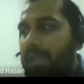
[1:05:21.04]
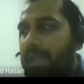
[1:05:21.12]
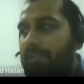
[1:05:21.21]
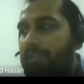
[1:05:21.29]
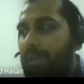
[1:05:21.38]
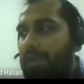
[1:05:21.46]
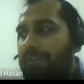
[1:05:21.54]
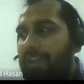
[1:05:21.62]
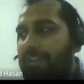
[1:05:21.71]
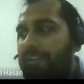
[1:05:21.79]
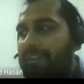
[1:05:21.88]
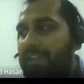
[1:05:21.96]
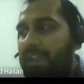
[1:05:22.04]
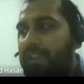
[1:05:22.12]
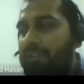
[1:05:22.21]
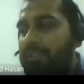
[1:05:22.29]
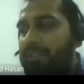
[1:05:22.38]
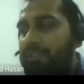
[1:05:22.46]
takes 25
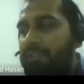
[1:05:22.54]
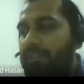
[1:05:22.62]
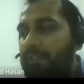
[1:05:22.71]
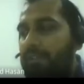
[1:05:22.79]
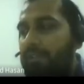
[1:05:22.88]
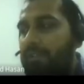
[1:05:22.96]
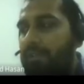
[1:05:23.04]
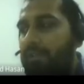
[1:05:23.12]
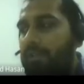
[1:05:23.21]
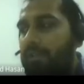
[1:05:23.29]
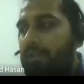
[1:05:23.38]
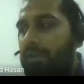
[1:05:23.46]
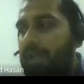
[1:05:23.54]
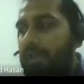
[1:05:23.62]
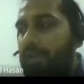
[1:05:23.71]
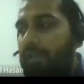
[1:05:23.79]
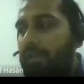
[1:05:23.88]
cycles, right?